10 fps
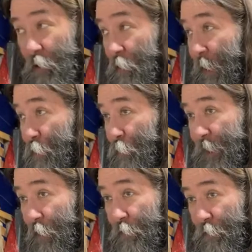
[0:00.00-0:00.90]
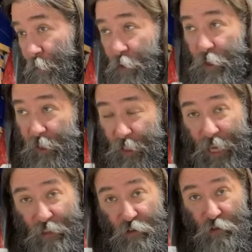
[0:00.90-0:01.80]
right? We go through, the
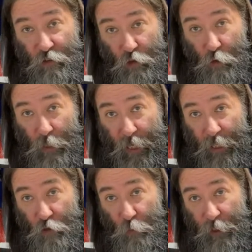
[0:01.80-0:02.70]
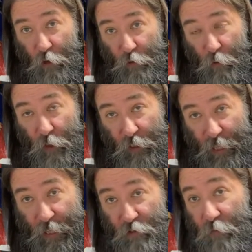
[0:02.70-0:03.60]
class is 2 days, we go through a
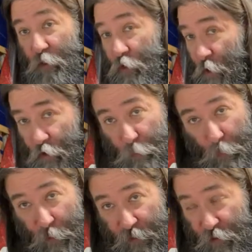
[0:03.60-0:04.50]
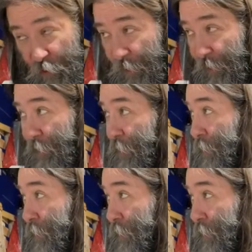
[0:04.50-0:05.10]
class of just printing.